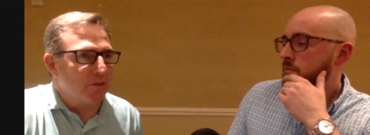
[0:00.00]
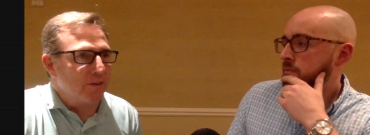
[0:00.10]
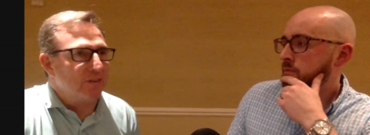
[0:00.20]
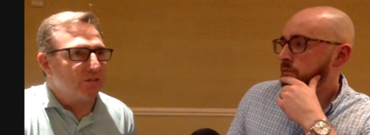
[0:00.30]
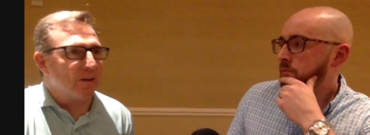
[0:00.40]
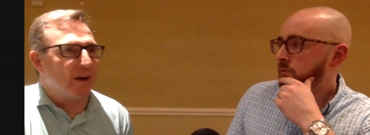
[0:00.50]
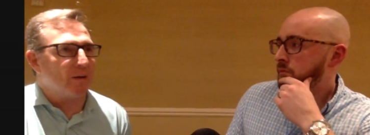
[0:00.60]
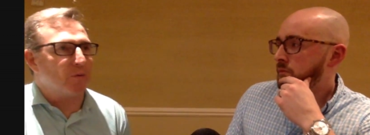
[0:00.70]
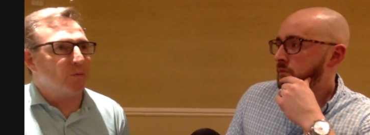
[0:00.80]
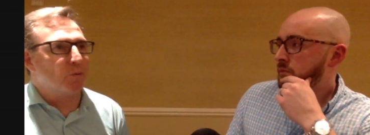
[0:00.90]
Speaker 1: of the things that
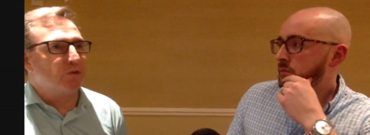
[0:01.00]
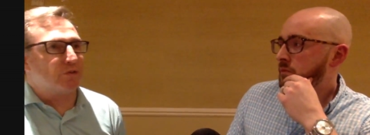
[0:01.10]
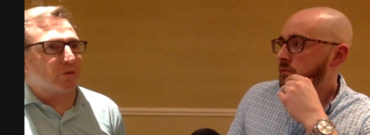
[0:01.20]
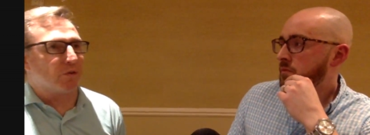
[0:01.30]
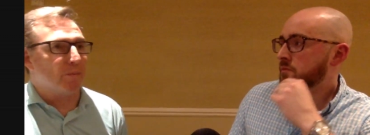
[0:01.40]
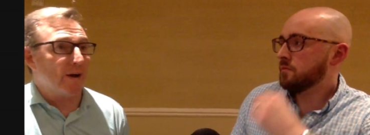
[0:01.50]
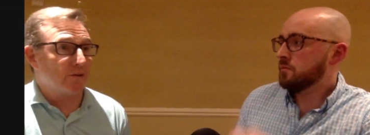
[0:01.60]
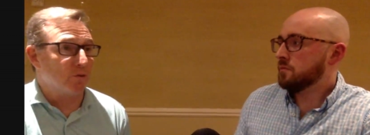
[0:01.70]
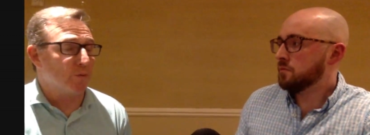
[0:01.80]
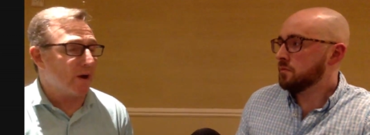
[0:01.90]
I would circle
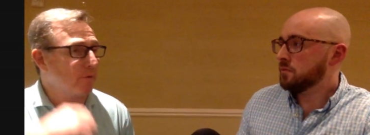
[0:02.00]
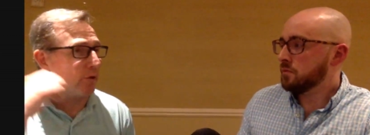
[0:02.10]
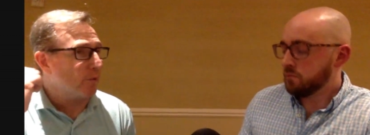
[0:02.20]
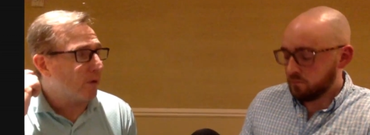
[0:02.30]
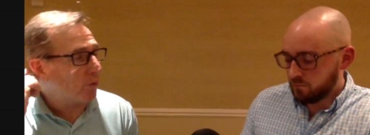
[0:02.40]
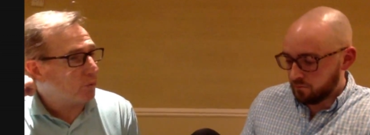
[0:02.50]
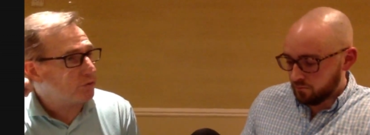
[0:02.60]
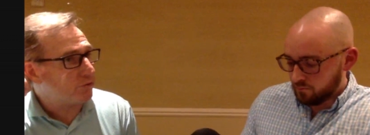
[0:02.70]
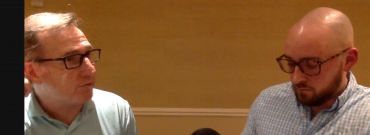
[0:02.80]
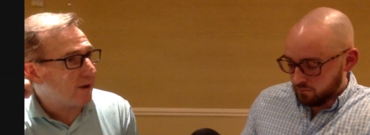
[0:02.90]
back to and what I wrote about
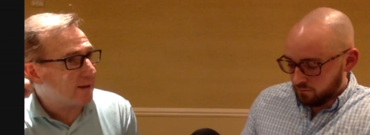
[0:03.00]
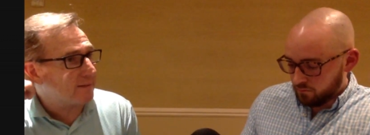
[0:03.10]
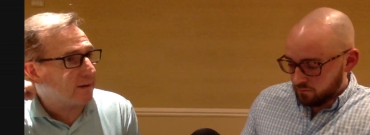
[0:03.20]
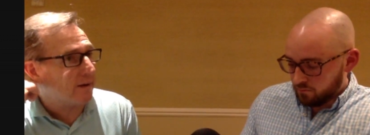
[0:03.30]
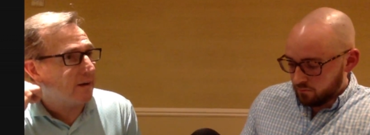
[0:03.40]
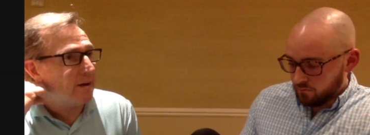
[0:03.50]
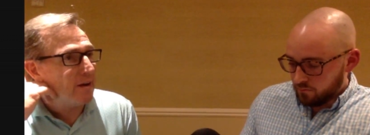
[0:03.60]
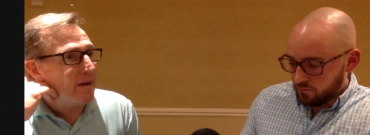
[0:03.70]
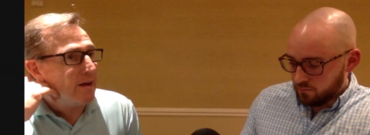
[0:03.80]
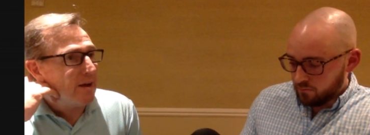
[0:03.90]
was the fact that
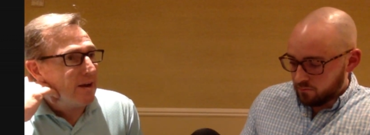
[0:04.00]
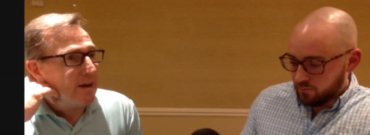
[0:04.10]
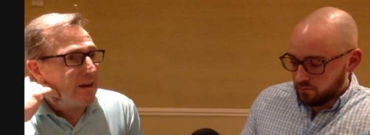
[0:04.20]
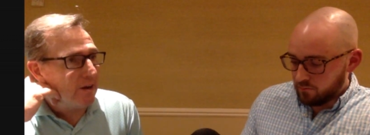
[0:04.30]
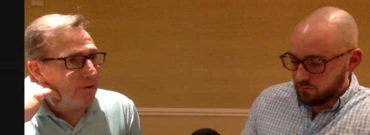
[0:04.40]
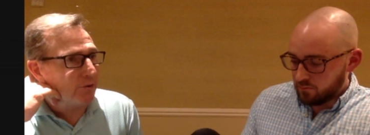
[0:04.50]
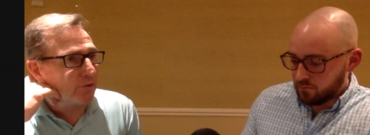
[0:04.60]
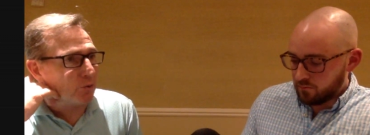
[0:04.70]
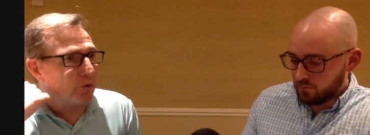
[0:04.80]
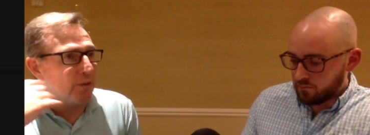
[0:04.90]
he
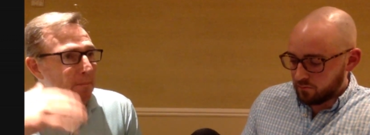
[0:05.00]
underscored